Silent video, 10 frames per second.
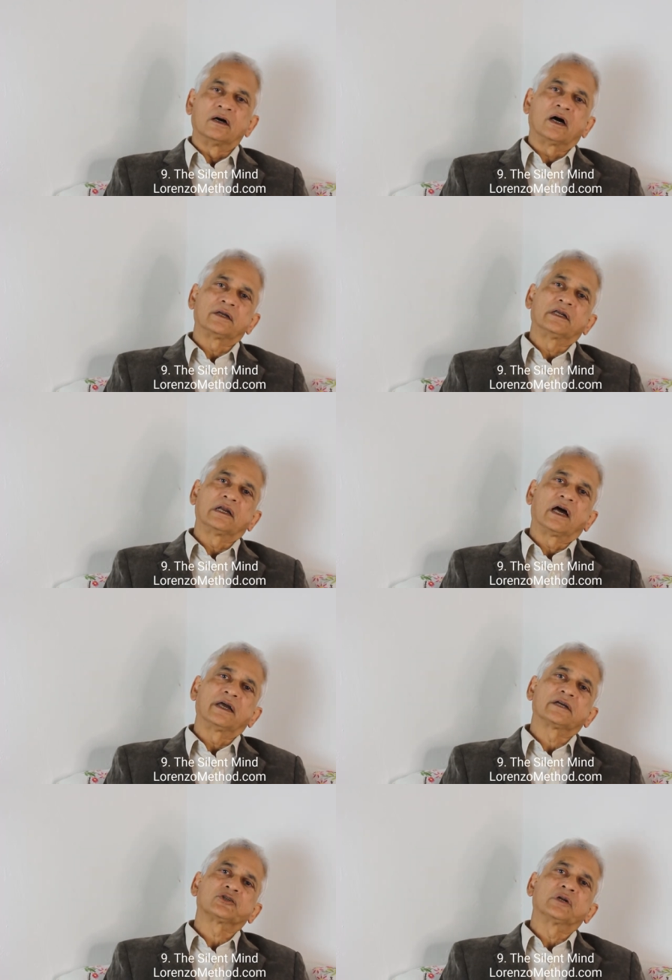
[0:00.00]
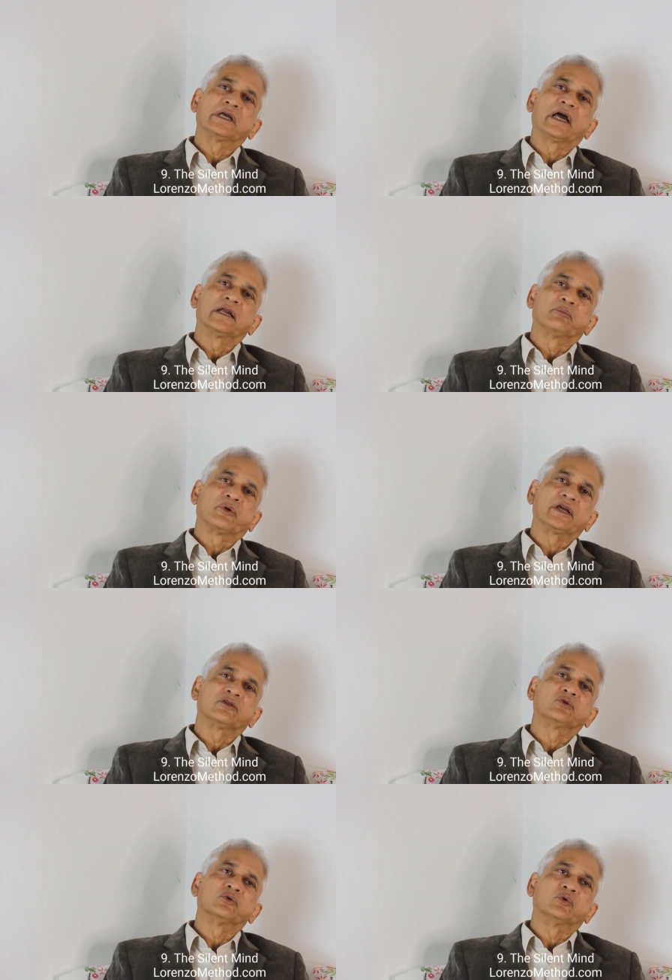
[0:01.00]
until I actually had a
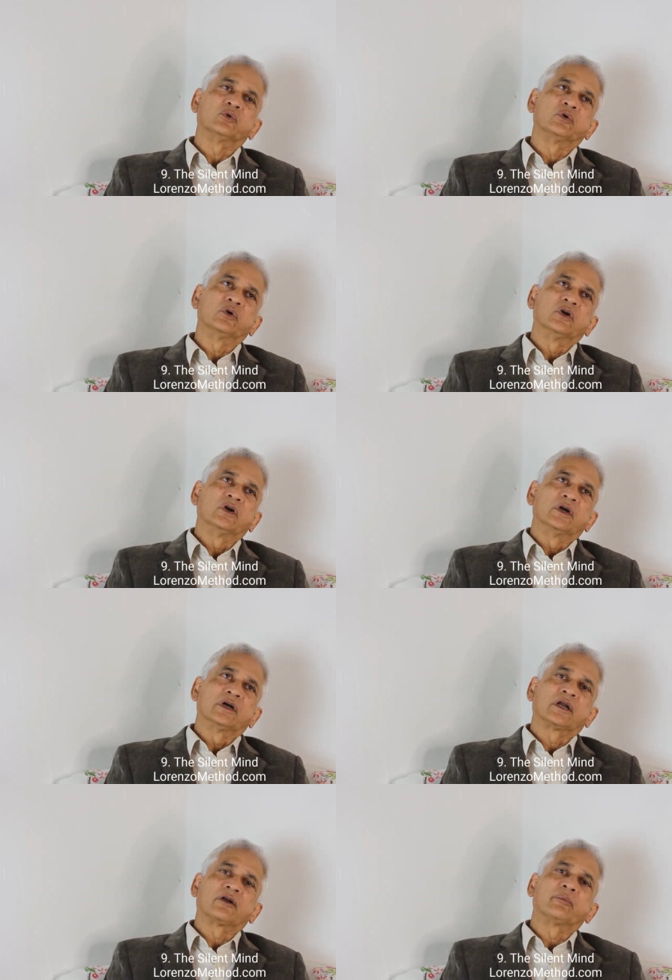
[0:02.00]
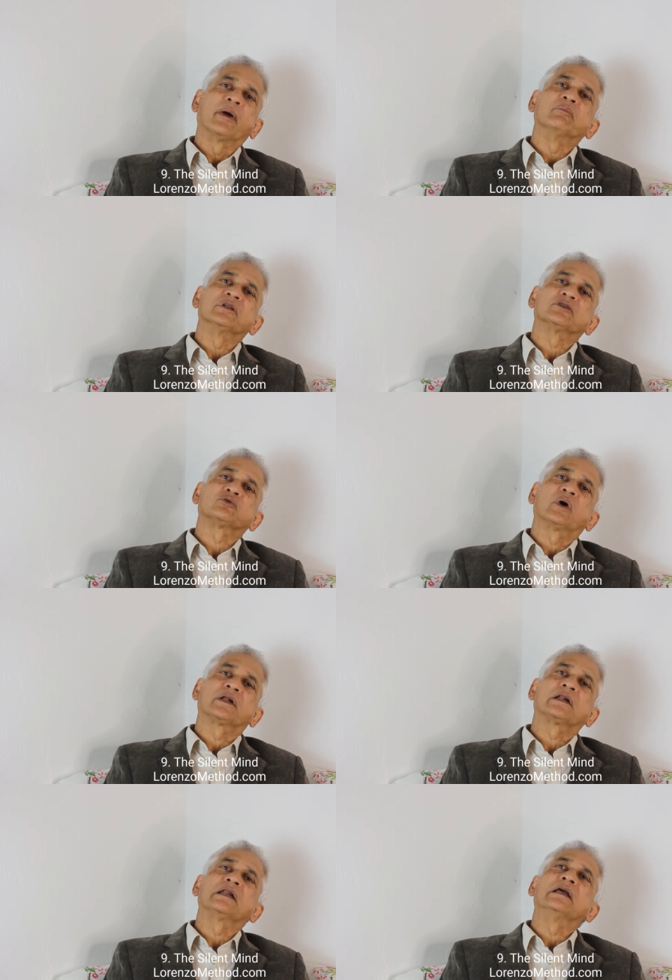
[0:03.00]
breakthrough. And I remember this
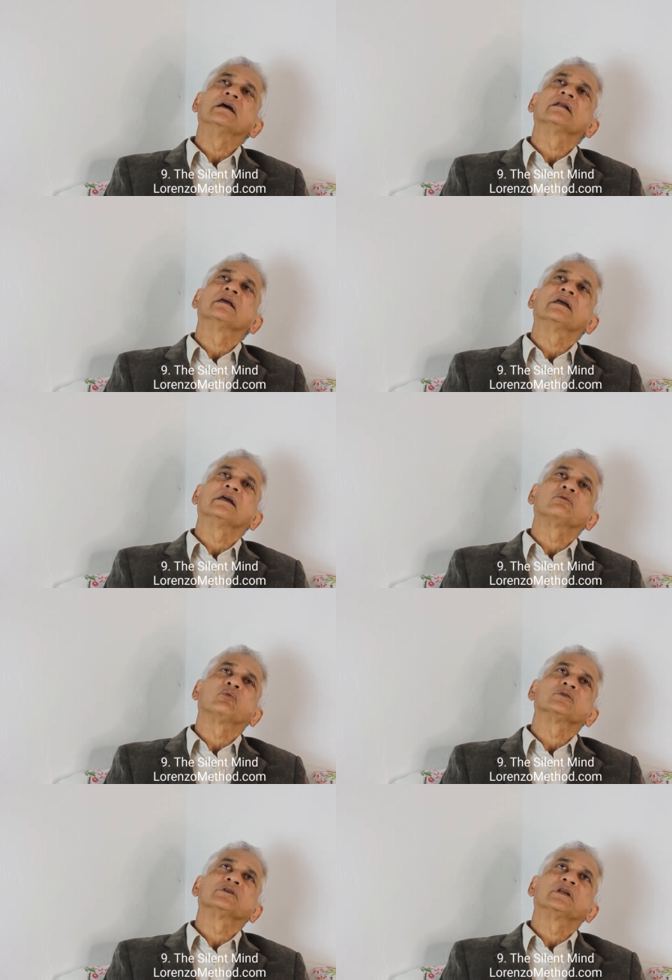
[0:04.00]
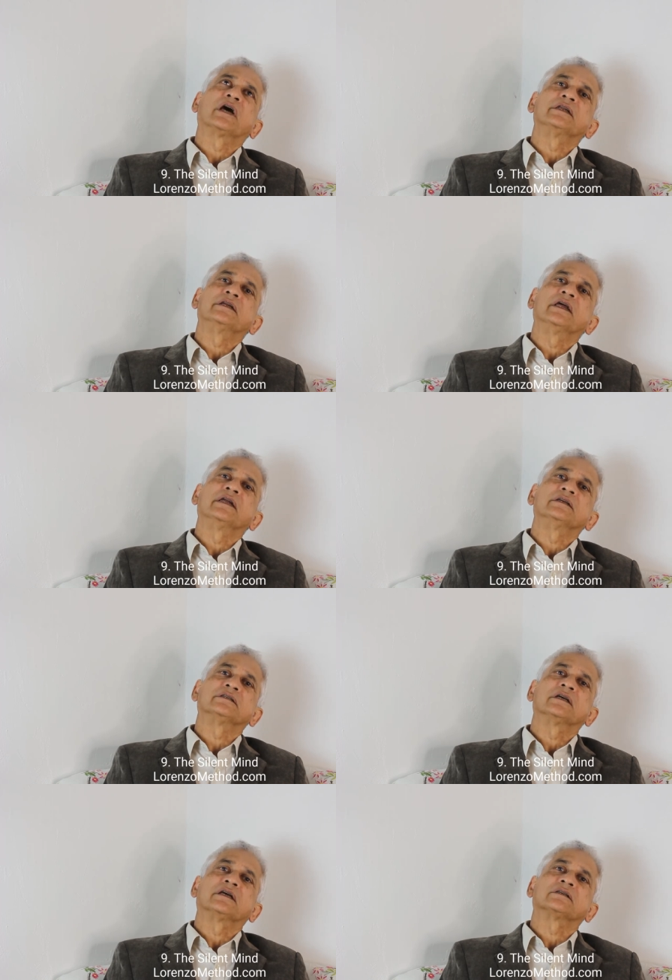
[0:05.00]
quite clearly. It was in
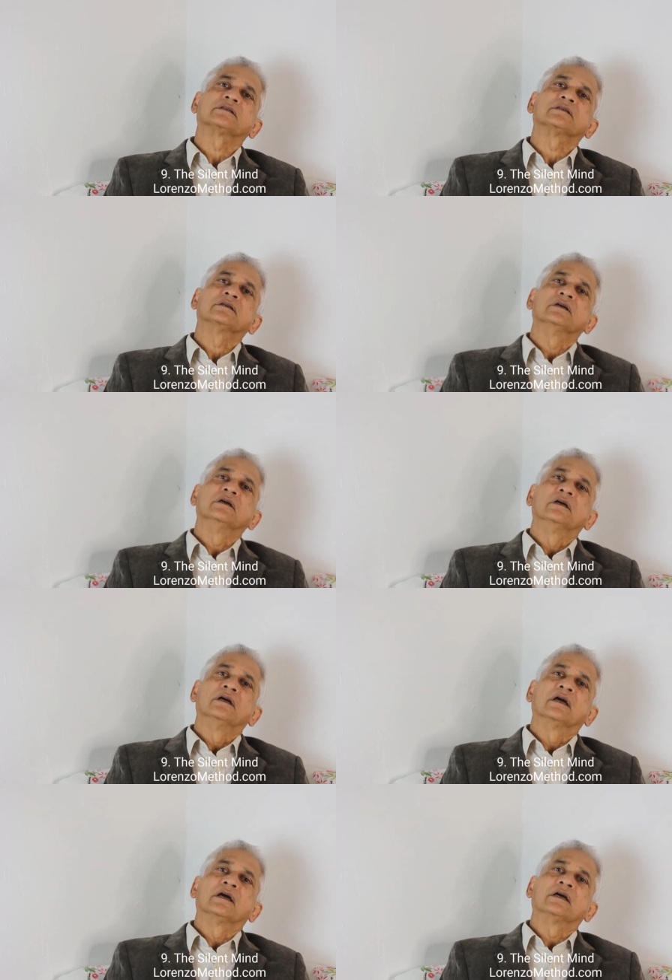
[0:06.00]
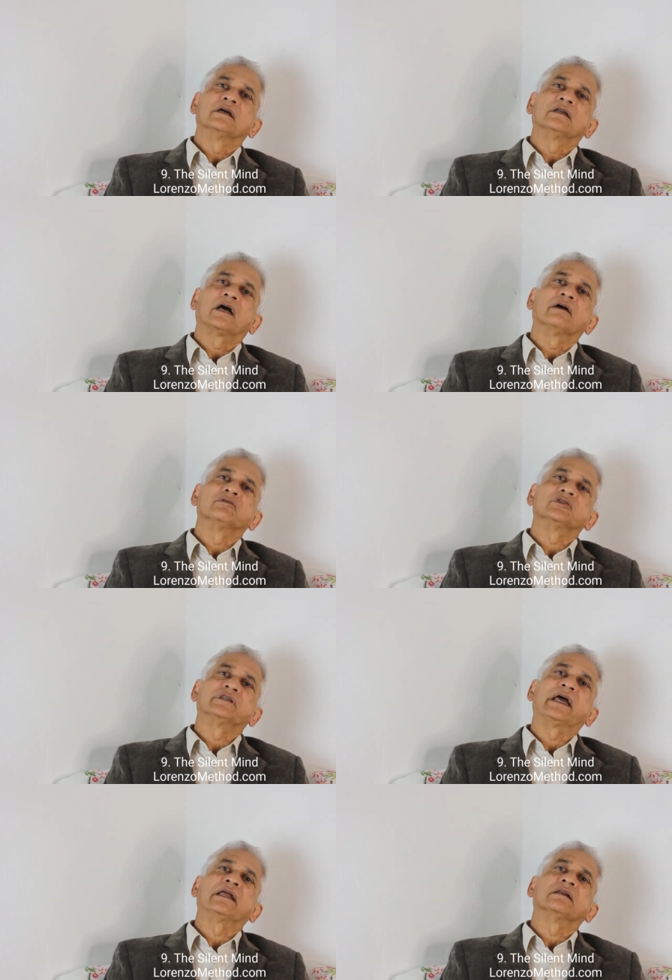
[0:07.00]
1986 and I was
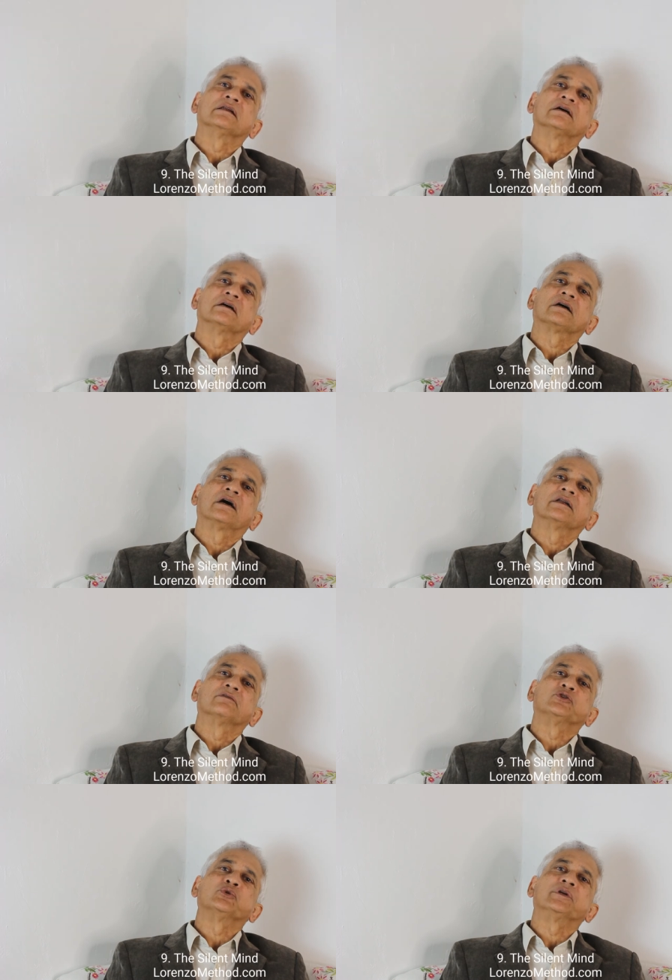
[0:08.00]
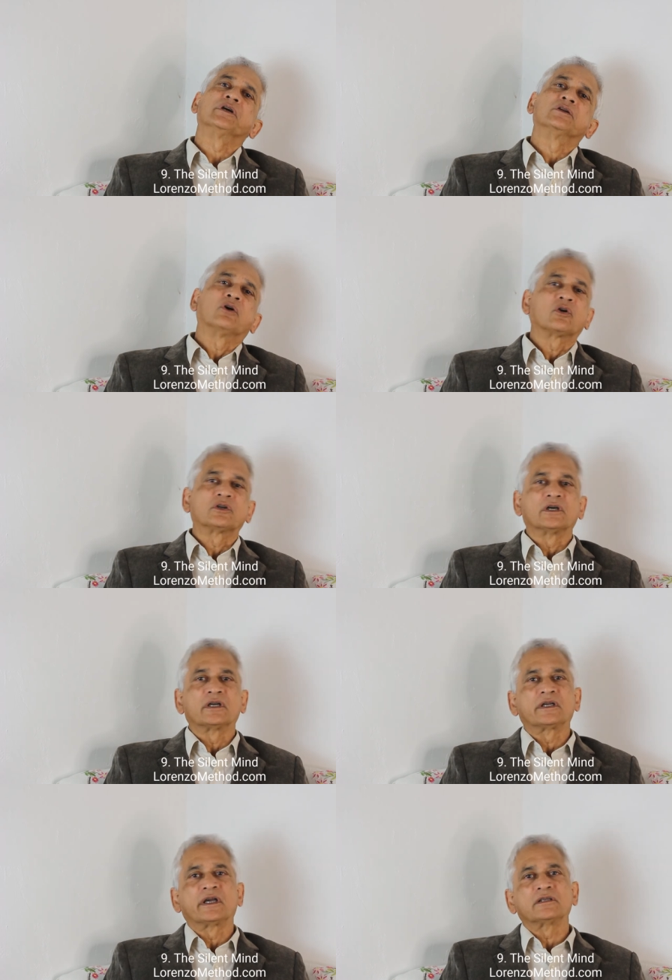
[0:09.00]
then a kind of junior doctor
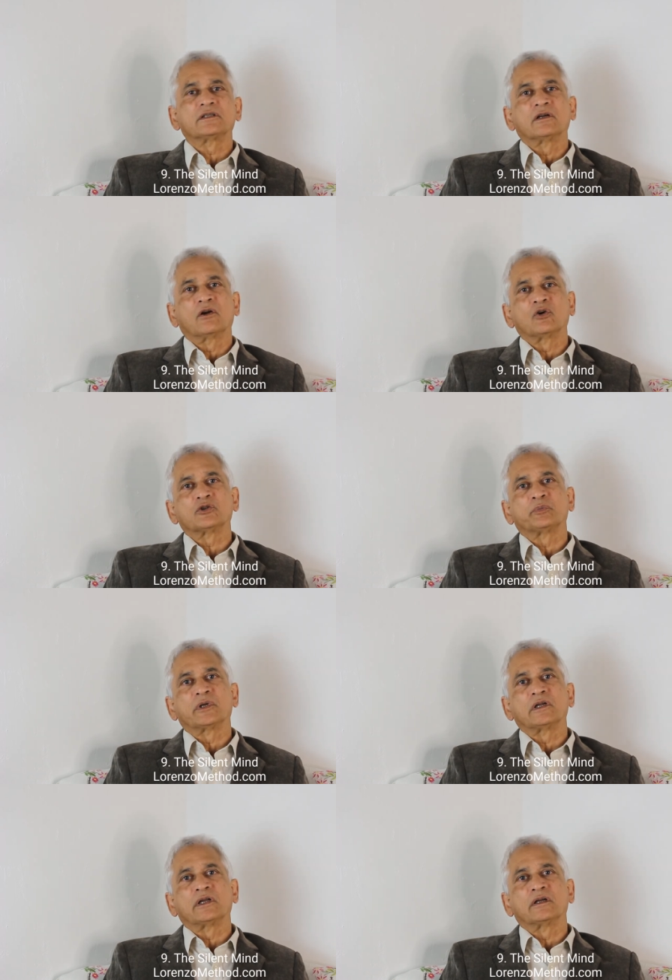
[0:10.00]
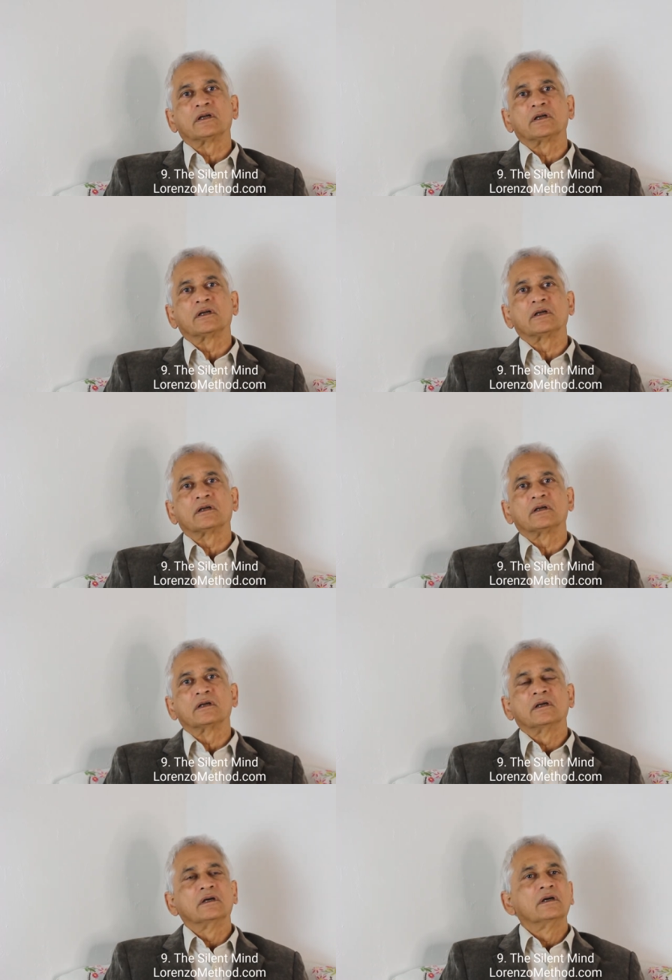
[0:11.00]
at Kingston Hospital in
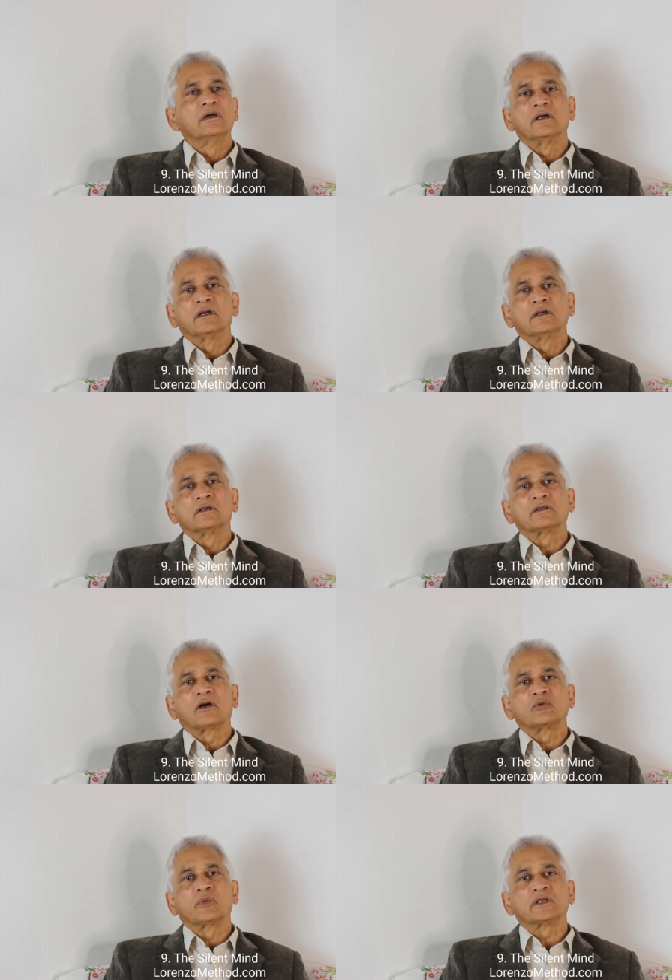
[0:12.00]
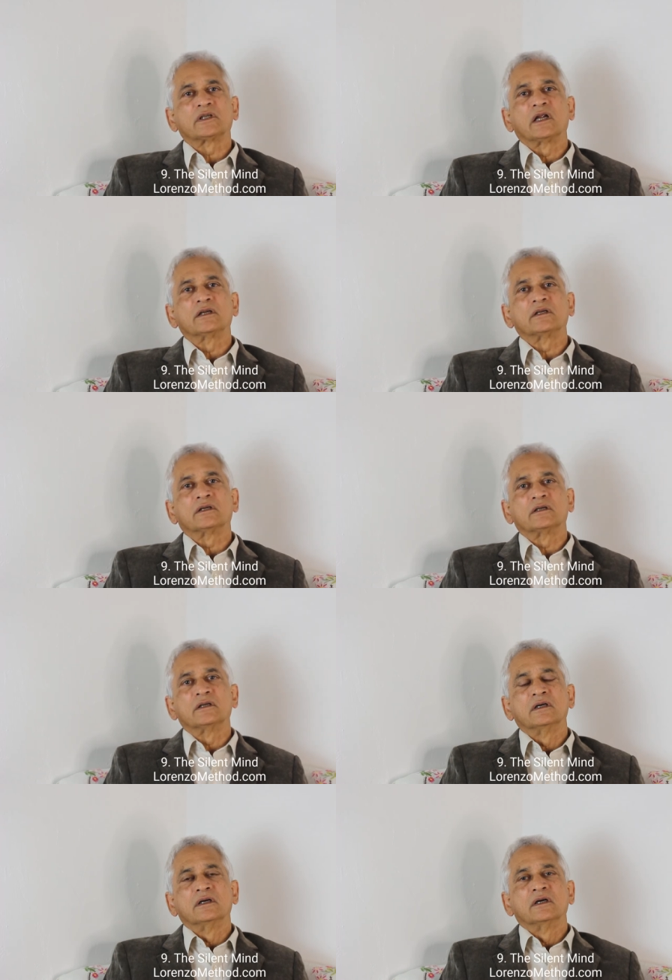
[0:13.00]
in southwest London,
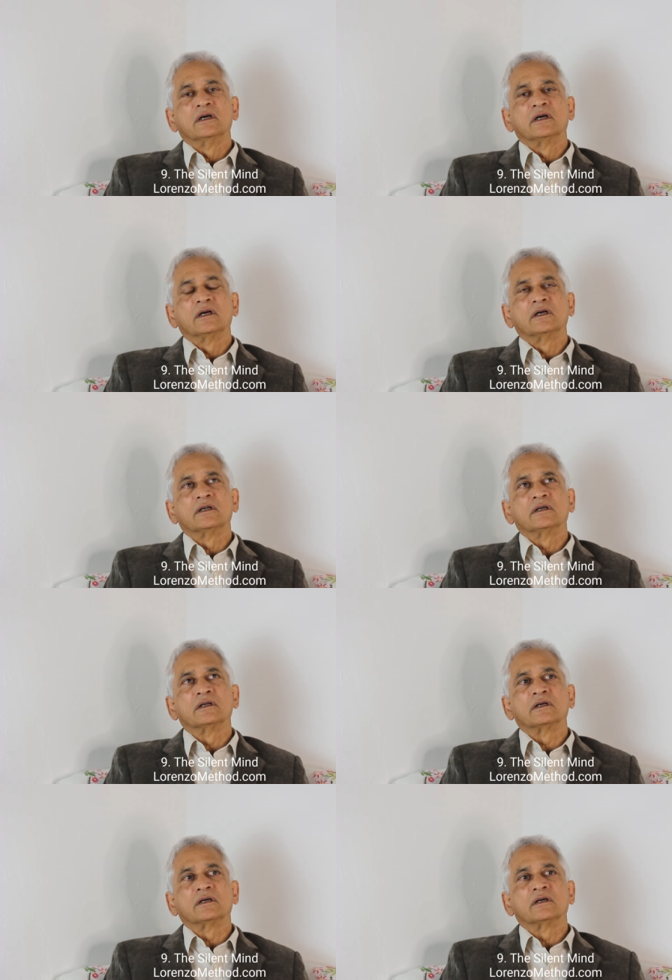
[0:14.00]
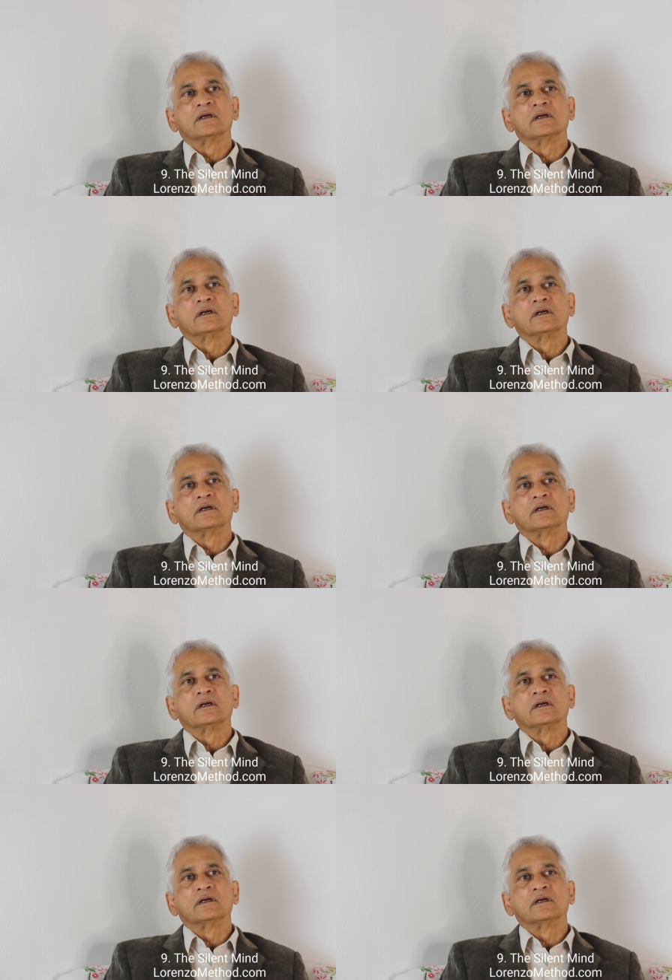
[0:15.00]
and uh,